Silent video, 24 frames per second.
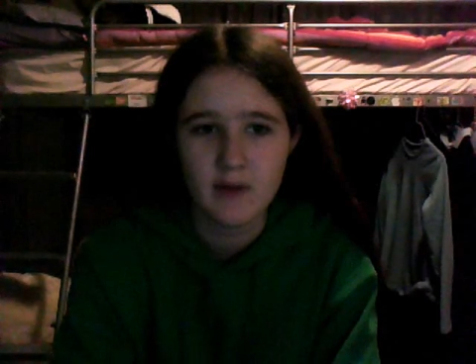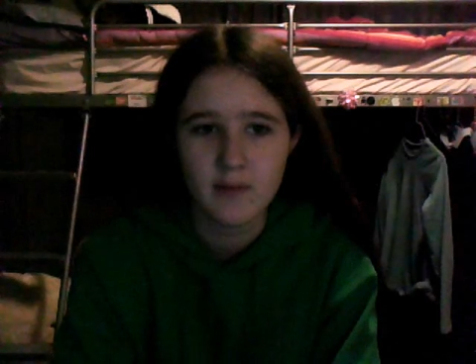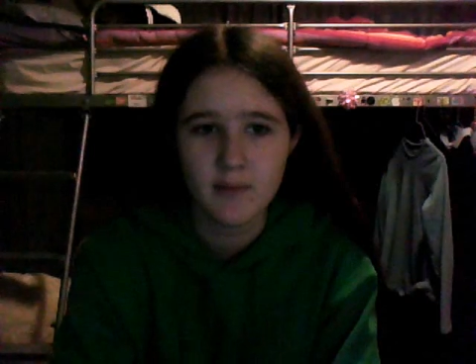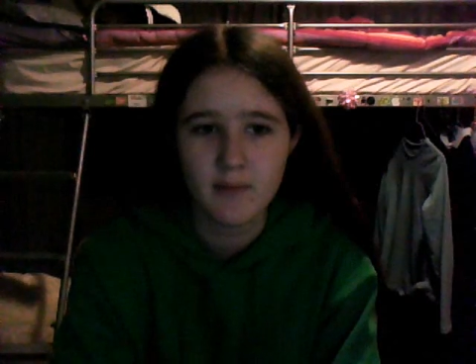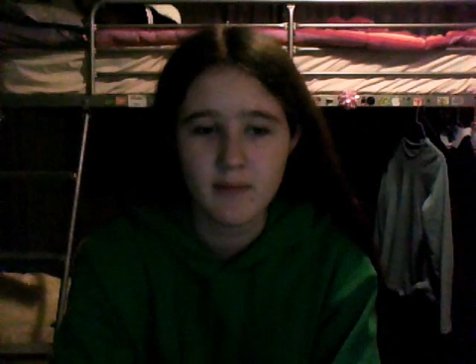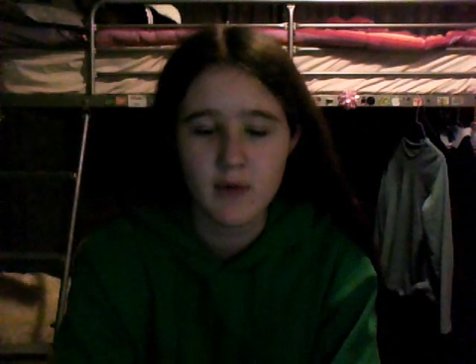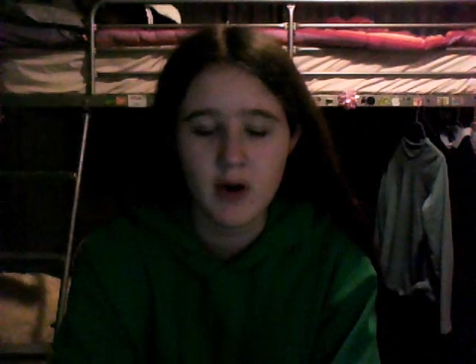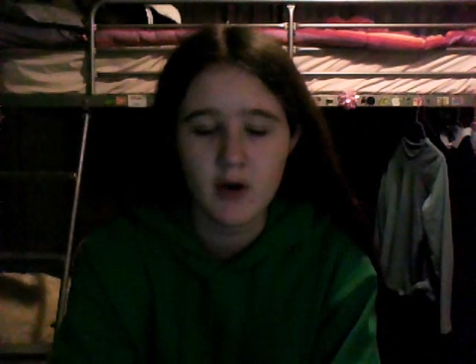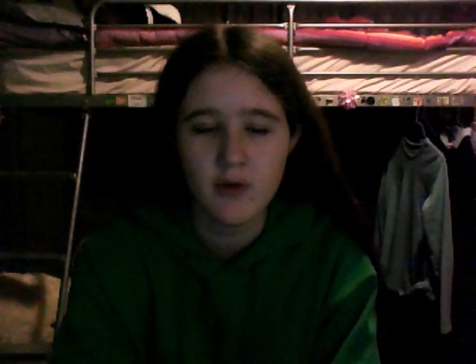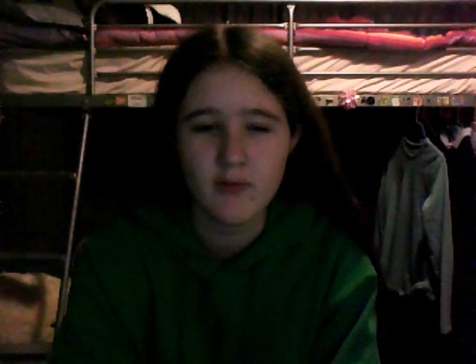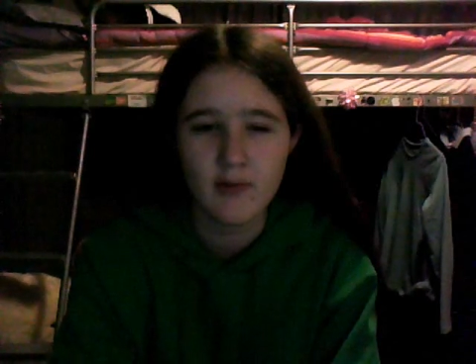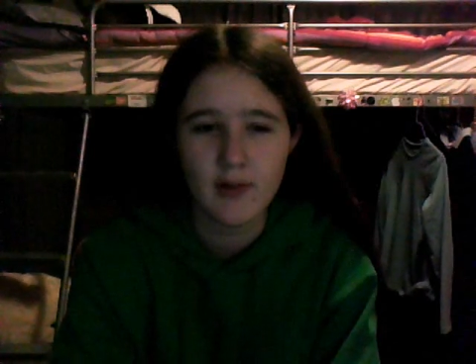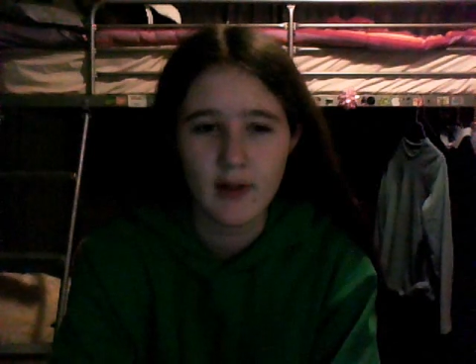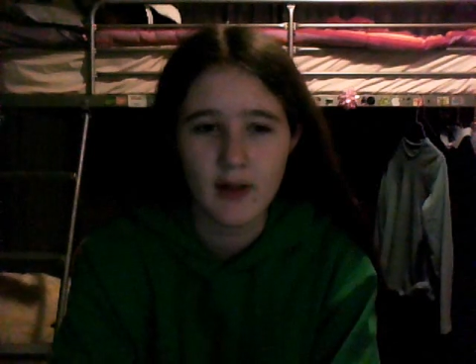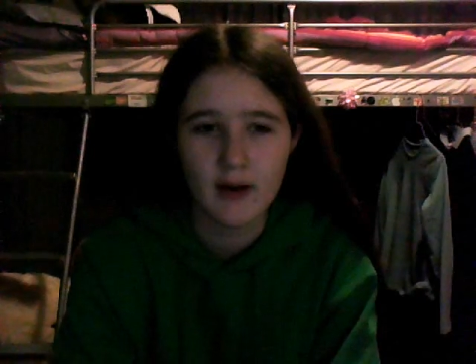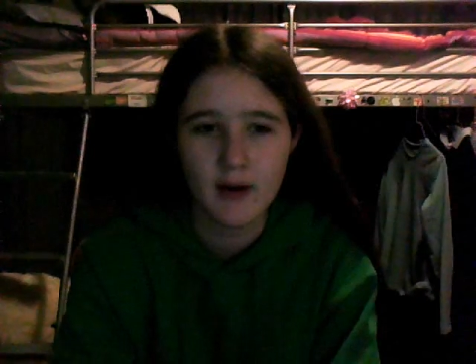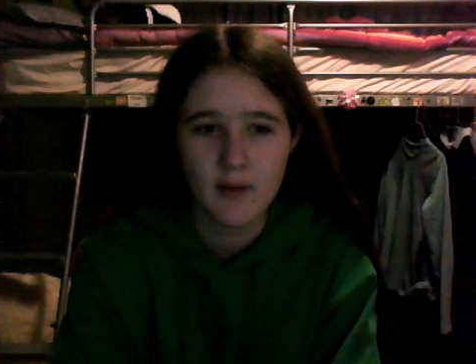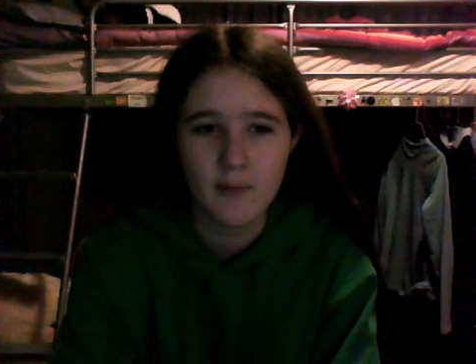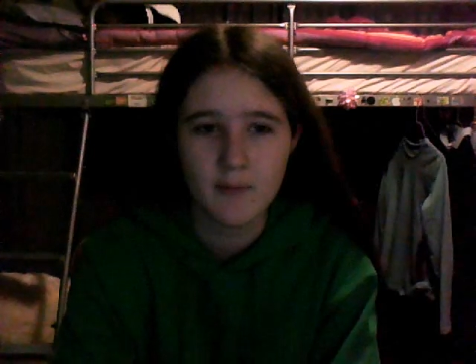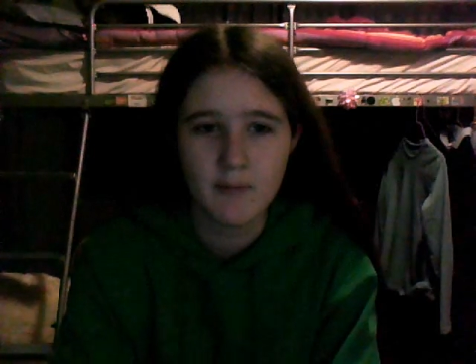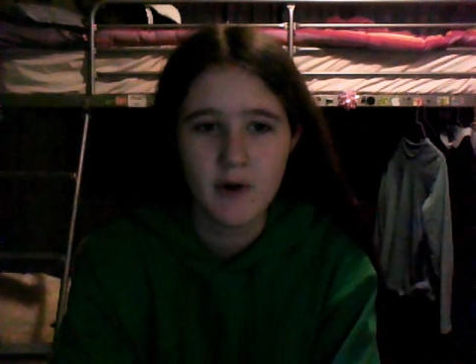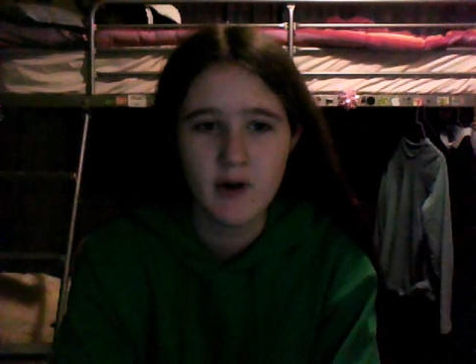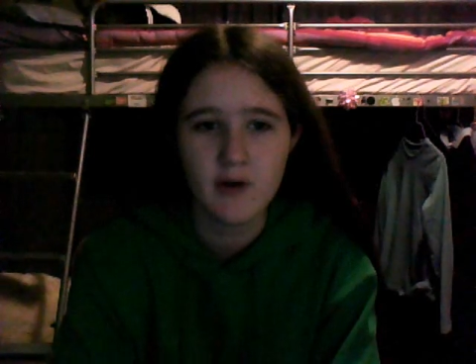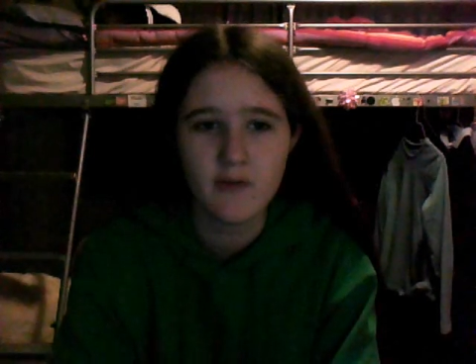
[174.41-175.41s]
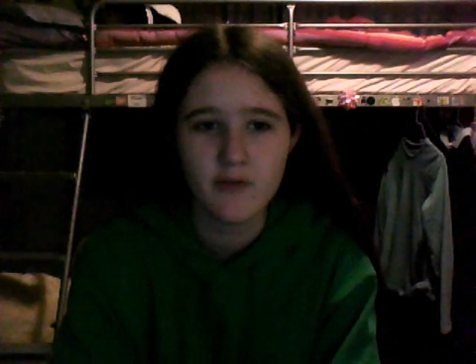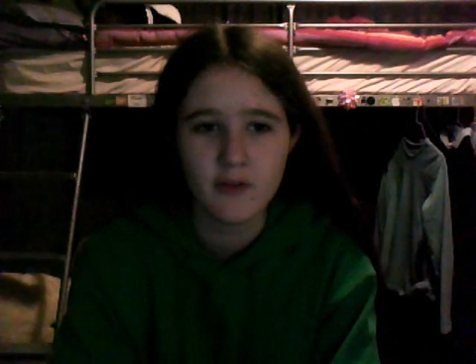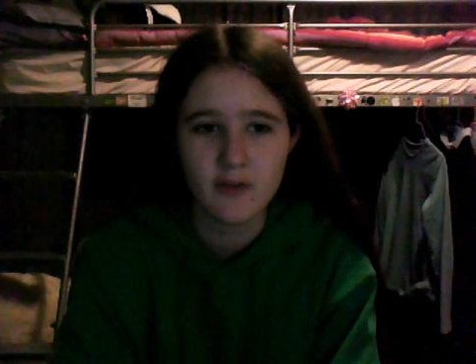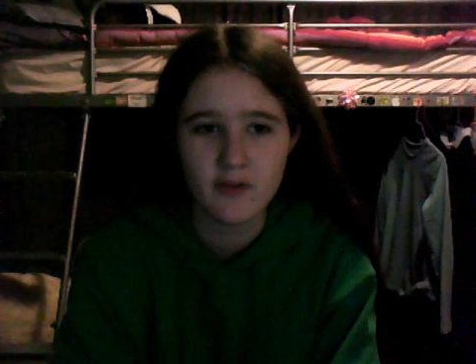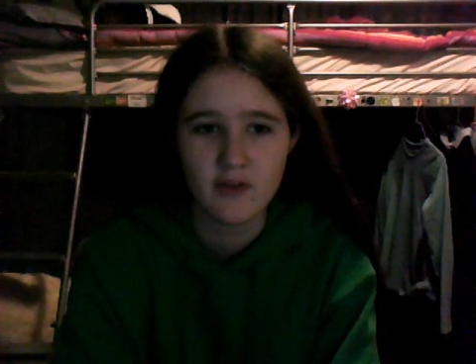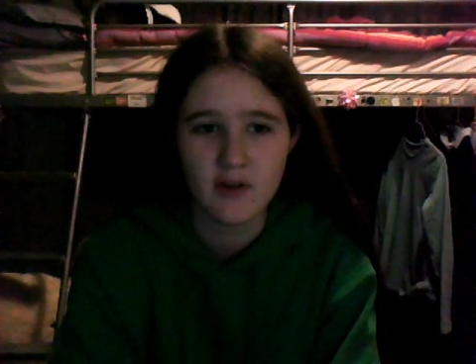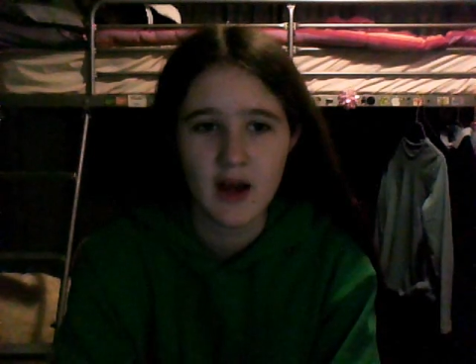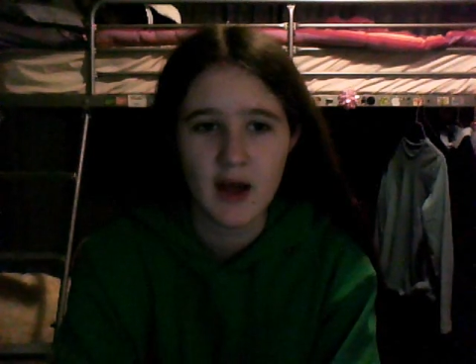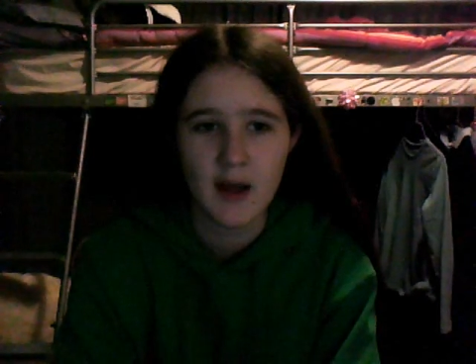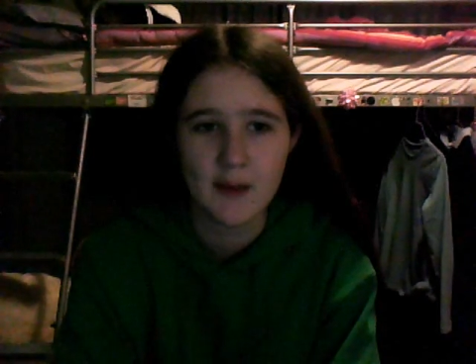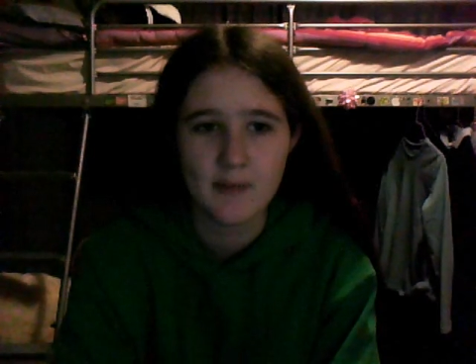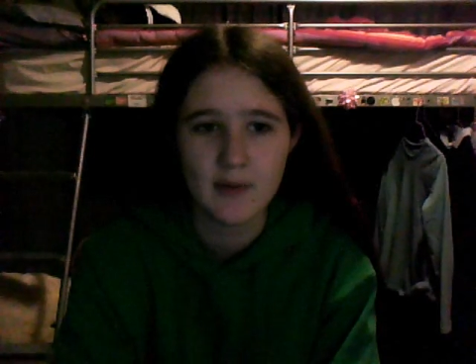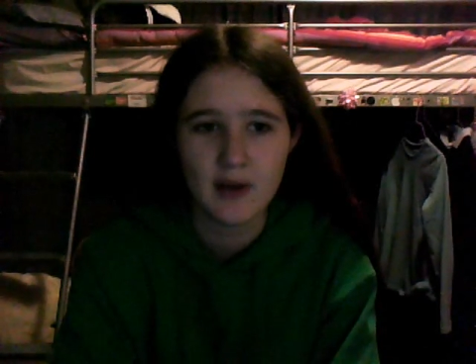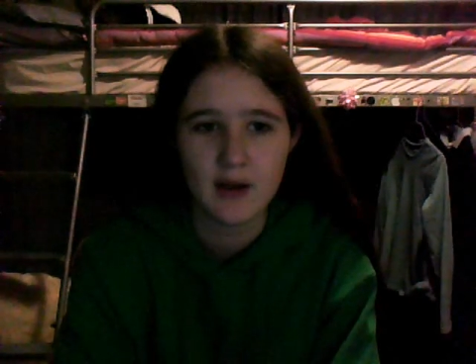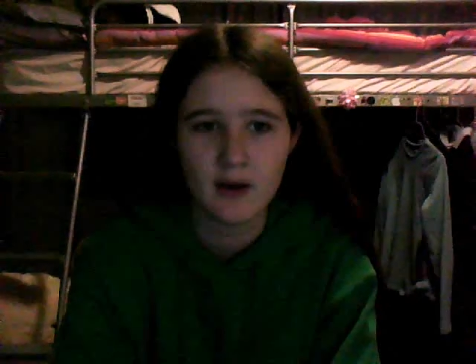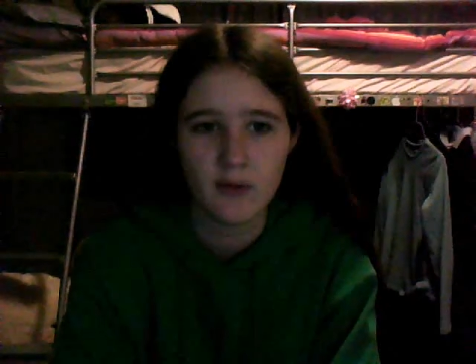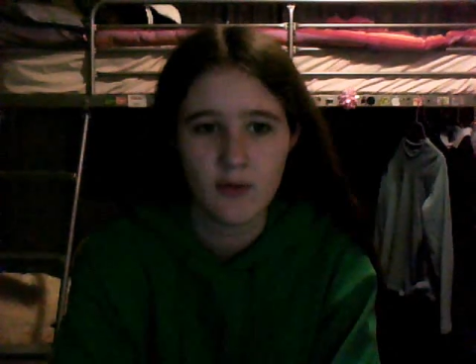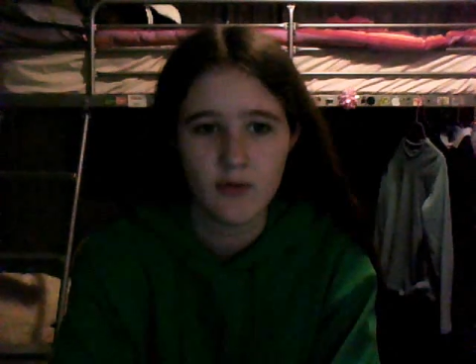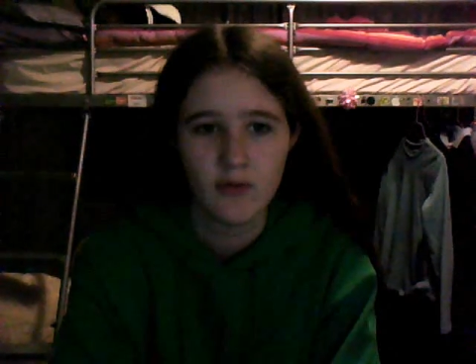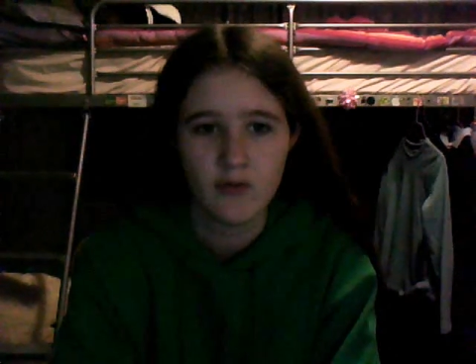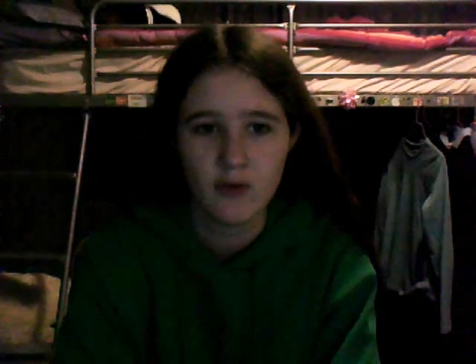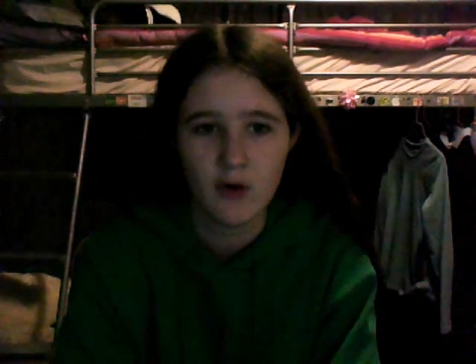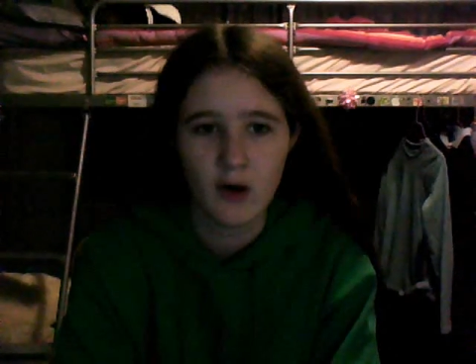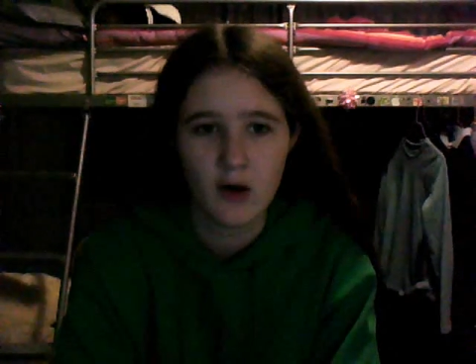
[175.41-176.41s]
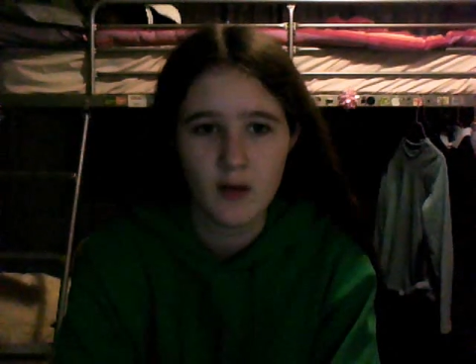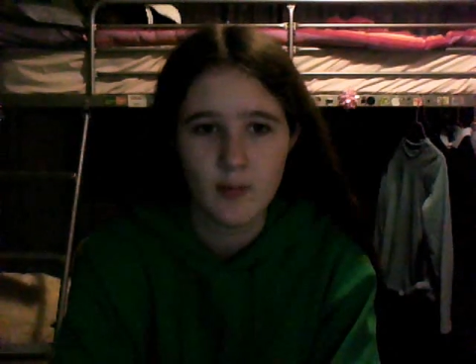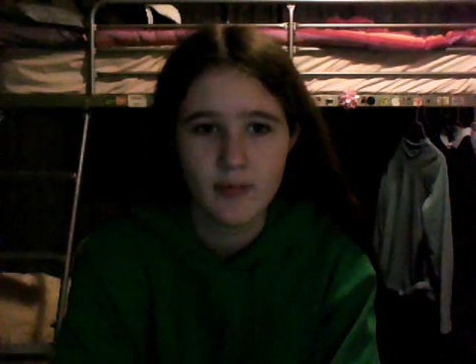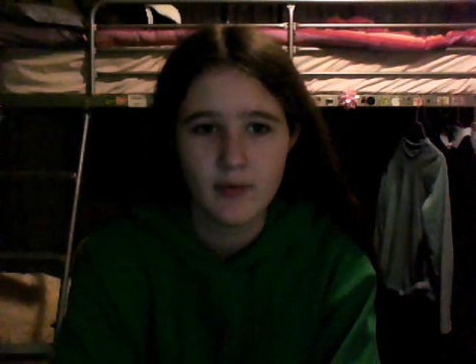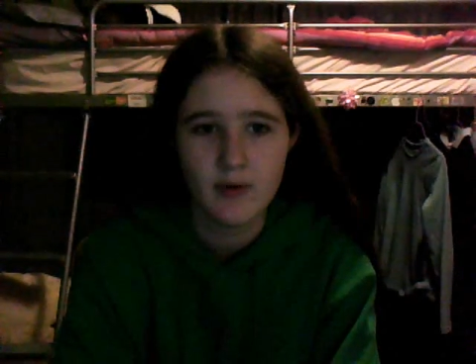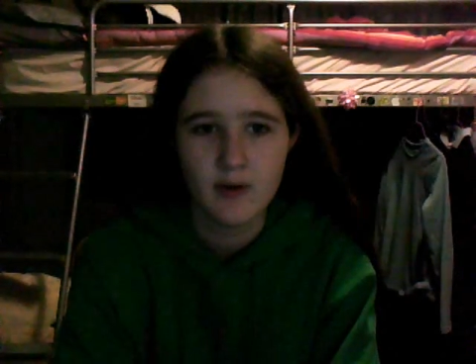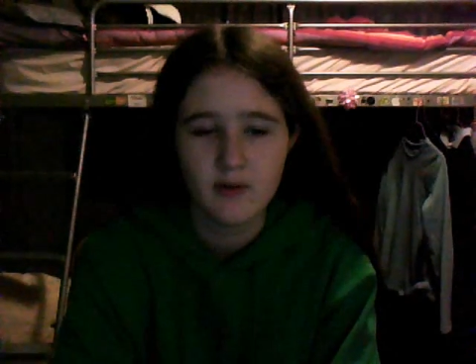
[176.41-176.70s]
most of the time it'll stop.